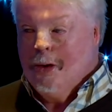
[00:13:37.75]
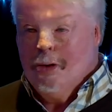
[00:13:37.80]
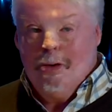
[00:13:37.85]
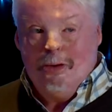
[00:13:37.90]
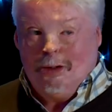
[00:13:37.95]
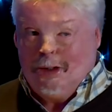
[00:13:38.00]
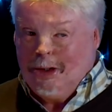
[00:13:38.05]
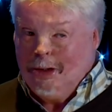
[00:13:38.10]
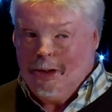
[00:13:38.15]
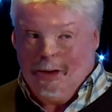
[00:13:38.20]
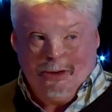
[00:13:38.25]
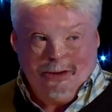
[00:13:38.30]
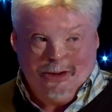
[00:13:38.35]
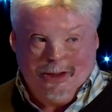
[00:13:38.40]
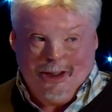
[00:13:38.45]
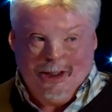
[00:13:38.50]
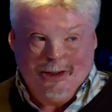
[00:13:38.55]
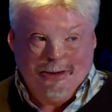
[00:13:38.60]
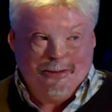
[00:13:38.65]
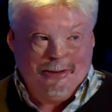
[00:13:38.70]
Who
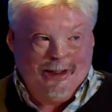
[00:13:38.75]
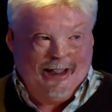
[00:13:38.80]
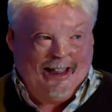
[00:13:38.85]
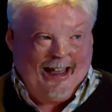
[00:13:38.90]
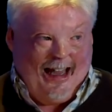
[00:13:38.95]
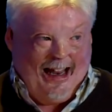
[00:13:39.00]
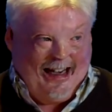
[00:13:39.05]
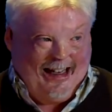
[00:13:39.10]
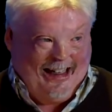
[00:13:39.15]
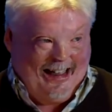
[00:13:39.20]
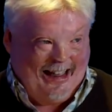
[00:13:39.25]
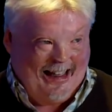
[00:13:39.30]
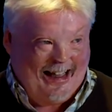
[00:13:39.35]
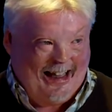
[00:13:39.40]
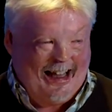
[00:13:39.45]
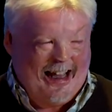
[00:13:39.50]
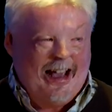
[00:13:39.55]
chose this weekend?